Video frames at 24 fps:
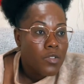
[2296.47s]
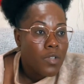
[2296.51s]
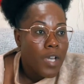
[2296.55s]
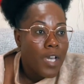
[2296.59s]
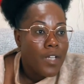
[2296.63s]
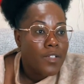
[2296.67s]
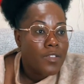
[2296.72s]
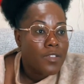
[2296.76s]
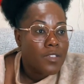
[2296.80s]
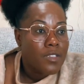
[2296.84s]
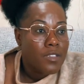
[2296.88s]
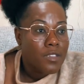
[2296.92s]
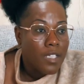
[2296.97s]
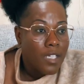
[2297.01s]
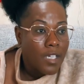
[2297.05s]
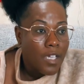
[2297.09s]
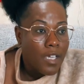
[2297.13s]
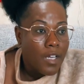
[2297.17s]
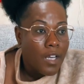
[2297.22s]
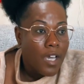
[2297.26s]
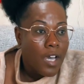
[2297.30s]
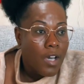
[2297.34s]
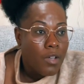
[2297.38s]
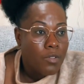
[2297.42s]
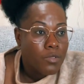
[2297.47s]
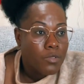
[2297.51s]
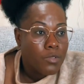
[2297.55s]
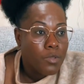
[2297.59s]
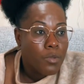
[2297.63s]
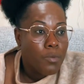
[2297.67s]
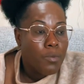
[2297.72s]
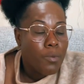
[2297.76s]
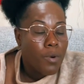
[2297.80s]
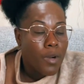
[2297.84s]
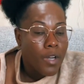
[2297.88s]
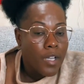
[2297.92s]
try to stick it
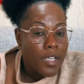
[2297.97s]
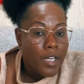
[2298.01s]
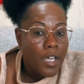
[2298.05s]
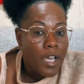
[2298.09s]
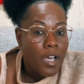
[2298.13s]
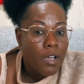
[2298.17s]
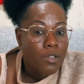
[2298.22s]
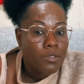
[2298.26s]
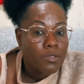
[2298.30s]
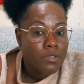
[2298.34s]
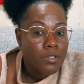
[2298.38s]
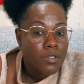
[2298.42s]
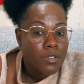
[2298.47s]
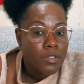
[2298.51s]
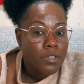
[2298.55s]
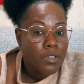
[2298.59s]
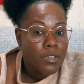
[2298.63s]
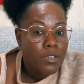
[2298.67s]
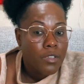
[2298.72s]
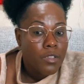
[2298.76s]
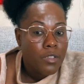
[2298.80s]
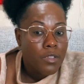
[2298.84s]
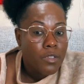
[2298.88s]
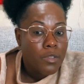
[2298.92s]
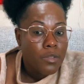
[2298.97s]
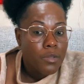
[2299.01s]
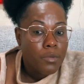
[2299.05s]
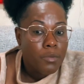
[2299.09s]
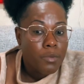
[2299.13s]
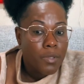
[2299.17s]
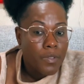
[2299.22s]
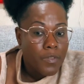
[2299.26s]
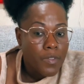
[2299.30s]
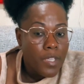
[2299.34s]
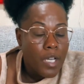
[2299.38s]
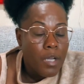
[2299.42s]
out, work it out
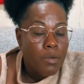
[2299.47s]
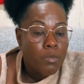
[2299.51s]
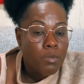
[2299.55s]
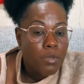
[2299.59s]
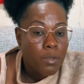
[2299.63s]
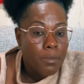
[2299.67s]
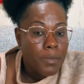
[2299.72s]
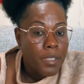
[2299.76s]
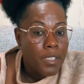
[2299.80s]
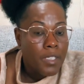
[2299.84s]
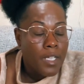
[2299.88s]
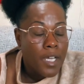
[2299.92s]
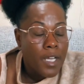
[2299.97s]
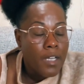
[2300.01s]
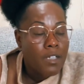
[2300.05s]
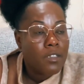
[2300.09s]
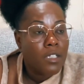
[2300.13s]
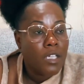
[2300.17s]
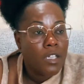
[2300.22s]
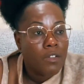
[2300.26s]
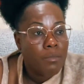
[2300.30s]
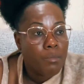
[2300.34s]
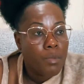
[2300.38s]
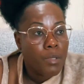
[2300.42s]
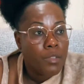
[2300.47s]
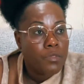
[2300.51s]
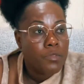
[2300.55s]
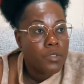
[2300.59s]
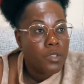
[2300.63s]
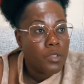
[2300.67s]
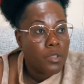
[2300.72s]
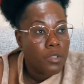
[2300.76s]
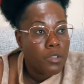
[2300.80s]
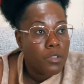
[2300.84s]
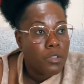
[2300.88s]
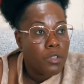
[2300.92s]
with that woman that don't give
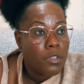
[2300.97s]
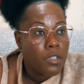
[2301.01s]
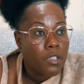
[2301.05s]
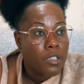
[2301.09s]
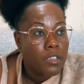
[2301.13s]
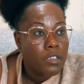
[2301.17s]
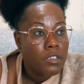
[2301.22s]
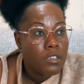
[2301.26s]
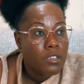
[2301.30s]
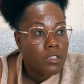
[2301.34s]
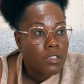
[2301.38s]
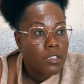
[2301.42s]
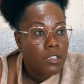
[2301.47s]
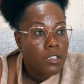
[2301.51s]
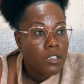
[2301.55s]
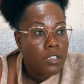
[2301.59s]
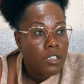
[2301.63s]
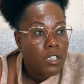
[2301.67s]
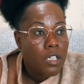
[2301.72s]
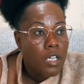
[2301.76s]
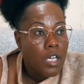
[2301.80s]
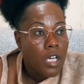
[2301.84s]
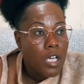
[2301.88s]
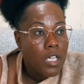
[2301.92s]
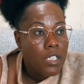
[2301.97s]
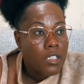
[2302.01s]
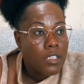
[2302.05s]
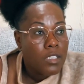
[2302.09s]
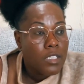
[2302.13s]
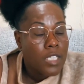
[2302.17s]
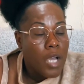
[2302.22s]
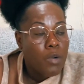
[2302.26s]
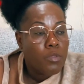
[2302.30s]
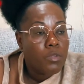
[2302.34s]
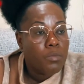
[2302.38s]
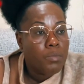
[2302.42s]
birth to your daughter,
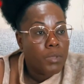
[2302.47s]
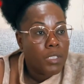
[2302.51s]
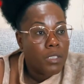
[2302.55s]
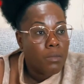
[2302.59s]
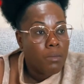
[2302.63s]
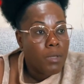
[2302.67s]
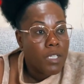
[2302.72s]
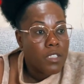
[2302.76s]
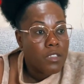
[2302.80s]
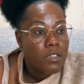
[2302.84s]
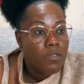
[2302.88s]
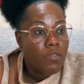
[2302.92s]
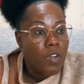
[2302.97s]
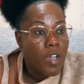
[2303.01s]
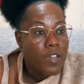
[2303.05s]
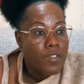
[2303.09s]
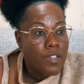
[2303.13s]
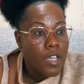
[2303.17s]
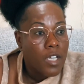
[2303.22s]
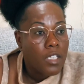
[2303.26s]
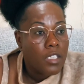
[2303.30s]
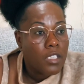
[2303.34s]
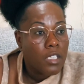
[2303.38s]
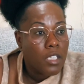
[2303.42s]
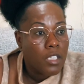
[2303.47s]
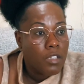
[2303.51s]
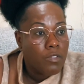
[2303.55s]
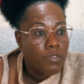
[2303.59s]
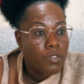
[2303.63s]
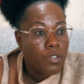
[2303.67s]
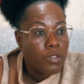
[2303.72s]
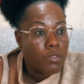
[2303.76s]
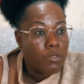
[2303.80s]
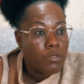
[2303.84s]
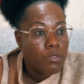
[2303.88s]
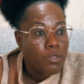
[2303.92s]
that would be the best advice I can
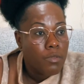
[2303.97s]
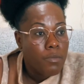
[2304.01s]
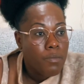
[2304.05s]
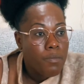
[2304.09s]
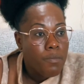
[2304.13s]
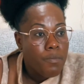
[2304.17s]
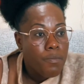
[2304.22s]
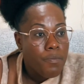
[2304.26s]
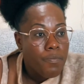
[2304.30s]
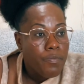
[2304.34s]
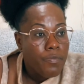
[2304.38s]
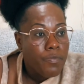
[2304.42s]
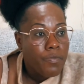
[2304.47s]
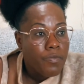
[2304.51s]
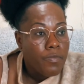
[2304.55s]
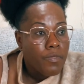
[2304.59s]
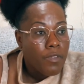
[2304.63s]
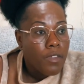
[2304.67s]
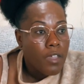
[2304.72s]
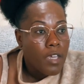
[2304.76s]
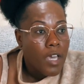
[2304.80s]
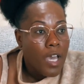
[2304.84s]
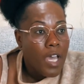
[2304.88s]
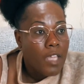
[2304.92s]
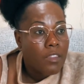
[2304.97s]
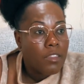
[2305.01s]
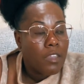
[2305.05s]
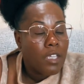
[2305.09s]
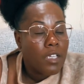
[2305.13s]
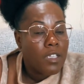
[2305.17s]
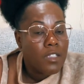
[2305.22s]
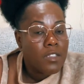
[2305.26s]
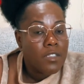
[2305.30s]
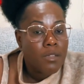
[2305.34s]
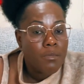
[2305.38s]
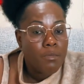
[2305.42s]
give you. I
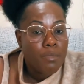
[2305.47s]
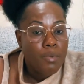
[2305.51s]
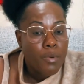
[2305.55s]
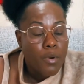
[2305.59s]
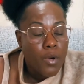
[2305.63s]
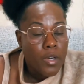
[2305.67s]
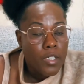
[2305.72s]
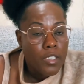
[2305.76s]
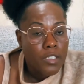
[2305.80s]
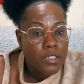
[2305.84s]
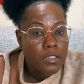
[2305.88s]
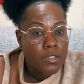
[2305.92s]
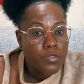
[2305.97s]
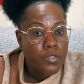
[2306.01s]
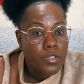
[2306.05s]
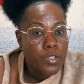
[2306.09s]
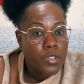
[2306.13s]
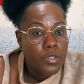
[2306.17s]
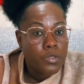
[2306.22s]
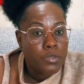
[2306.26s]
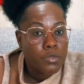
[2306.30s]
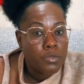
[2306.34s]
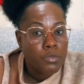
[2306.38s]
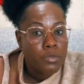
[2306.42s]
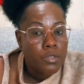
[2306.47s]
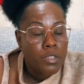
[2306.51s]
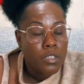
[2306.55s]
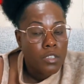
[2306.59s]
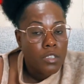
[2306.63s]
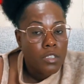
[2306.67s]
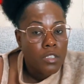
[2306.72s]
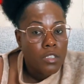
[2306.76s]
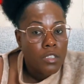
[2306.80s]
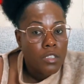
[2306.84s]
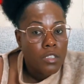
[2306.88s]
think it's important for you